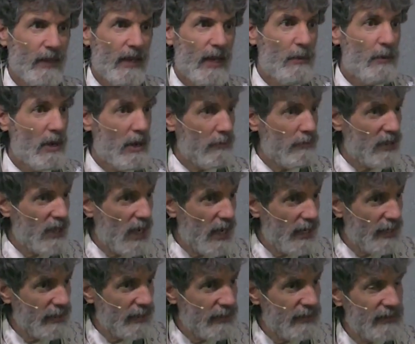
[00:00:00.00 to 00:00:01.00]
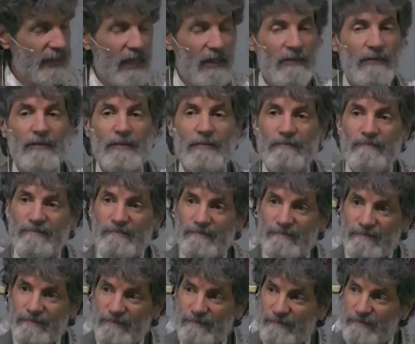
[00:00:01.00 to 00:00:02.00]
Abraham dying to self,
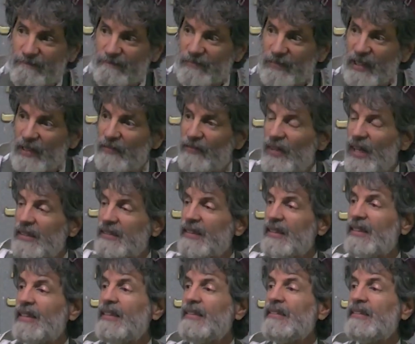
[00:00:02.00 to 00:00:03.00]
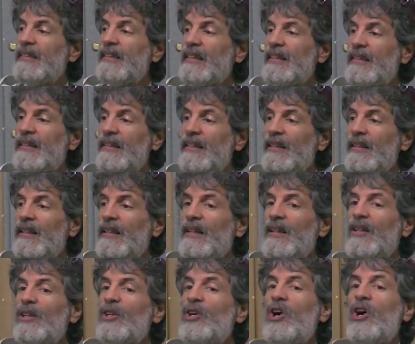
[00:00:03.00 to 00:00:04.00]
confessing his sin,
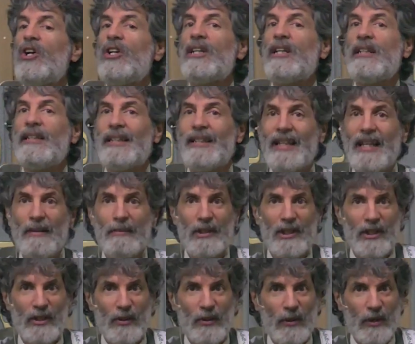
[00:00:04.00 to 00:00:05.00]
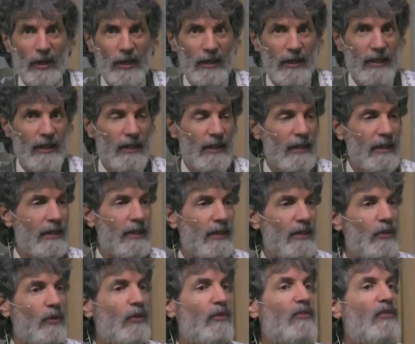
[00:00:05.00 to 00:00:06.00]
calling on the name of the Lord.
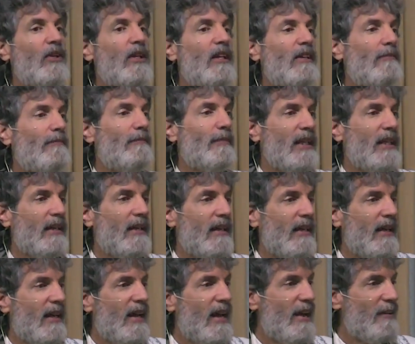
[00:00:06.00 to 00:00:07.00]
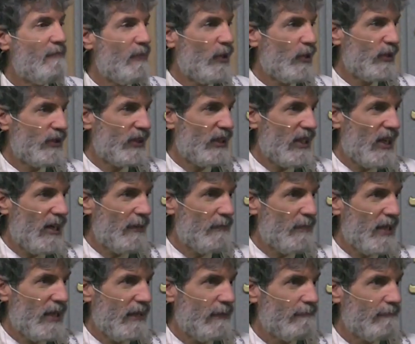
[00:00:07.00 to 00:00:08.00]
Lord, forgive me. Have mercy on
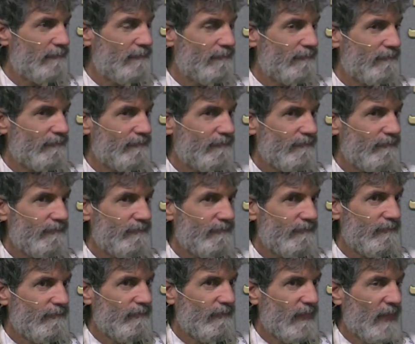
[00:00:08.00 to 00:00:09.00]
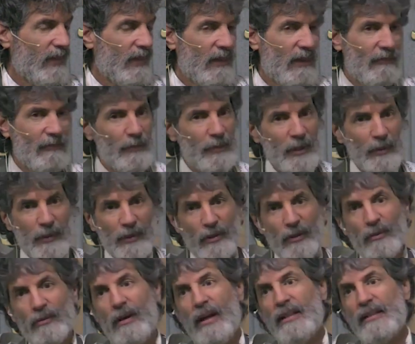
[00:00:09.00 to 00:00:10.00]
me. Cover me with
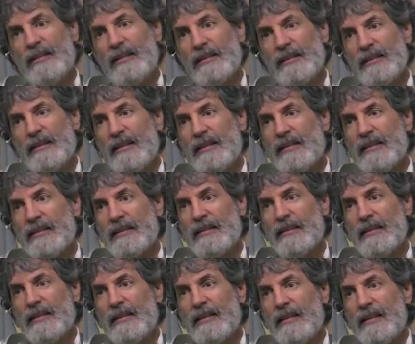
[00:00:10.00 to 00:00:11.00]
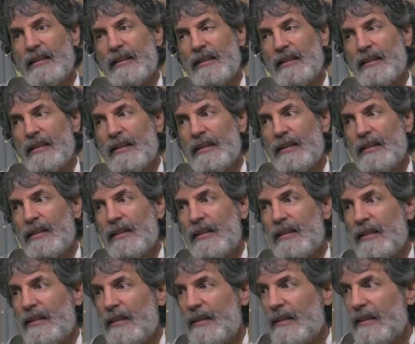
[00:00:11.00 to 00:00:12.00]
your righteousness.
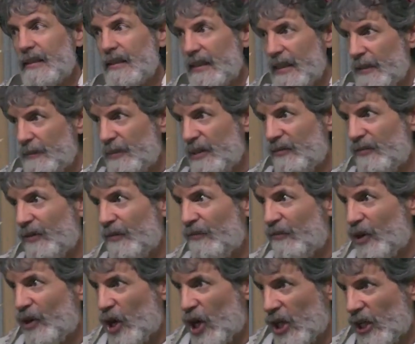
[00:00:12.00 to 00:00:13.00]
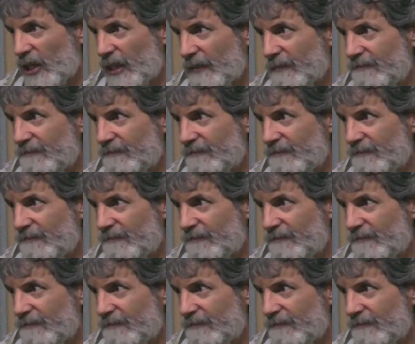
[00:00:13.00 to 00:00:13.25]
And keep me from falling.